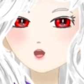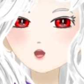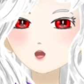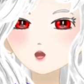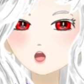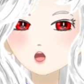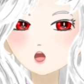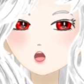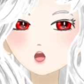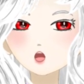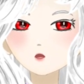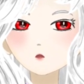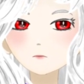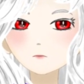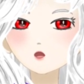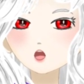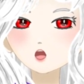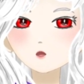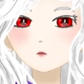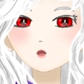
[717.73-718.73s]
A
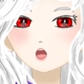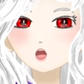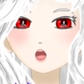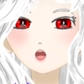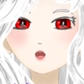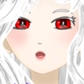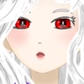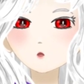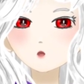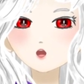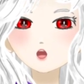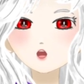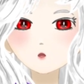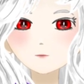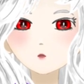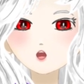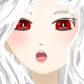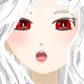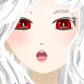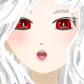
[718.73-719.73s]
woman, fourth
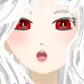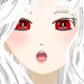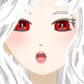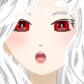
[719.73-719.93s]
manager,